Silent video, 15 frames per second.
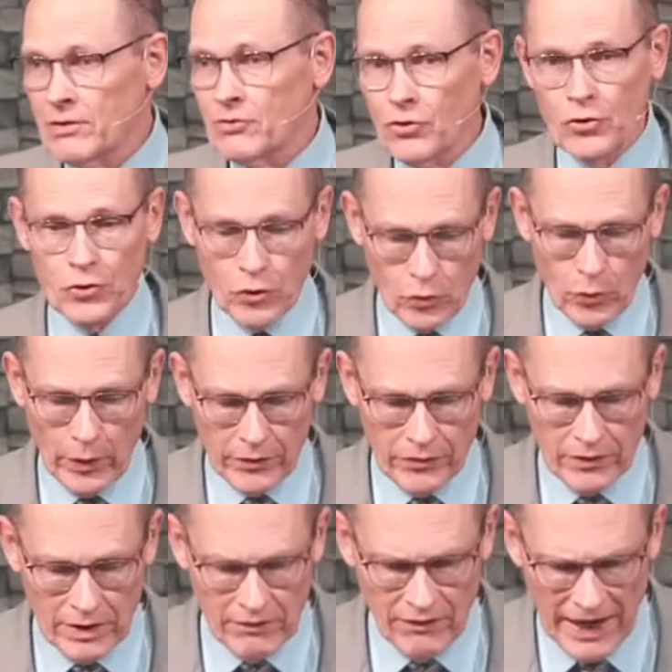to do with
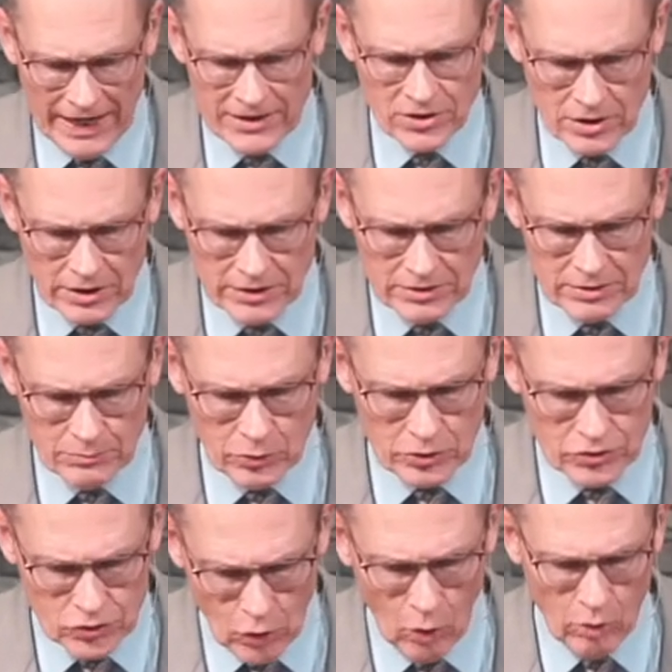evangelism or
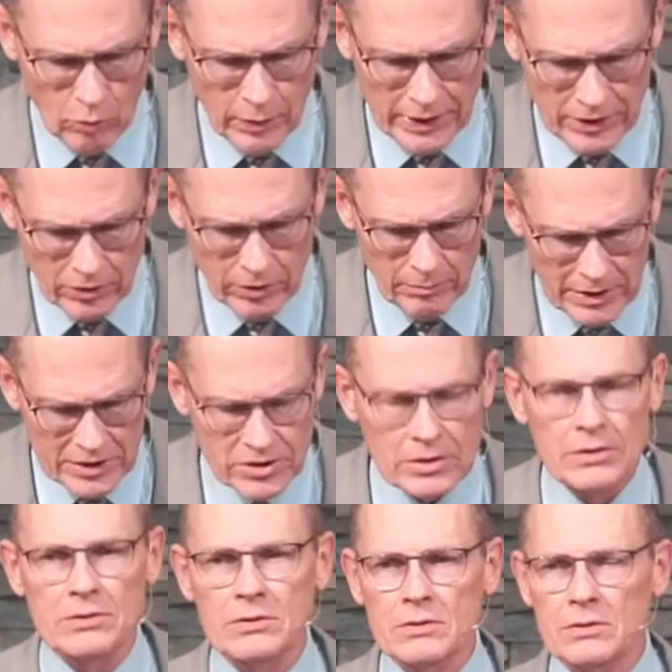soul winning or
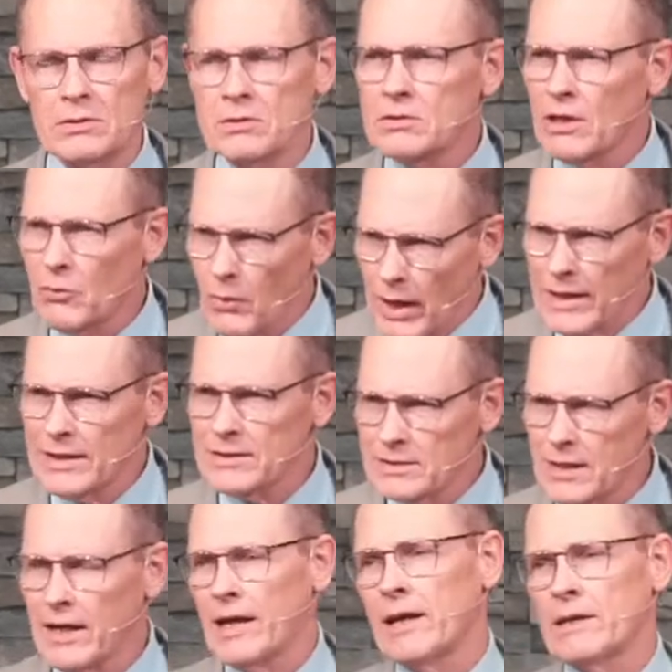missions. And you say, why is
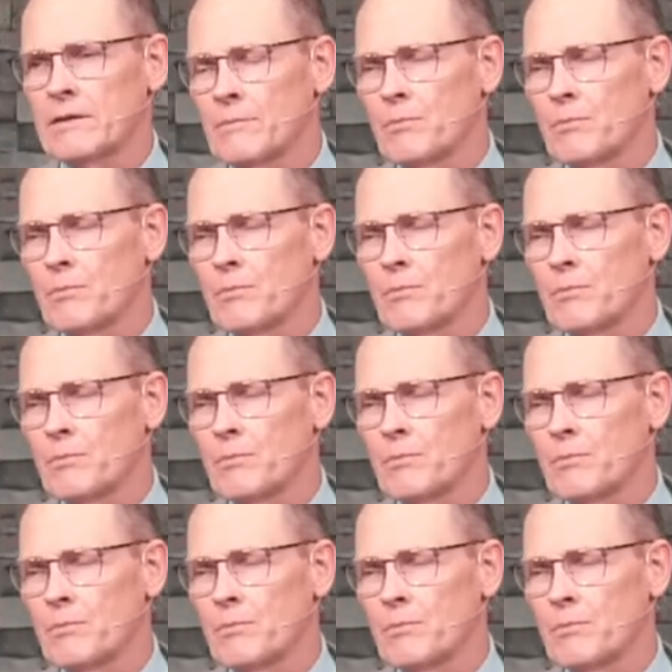that?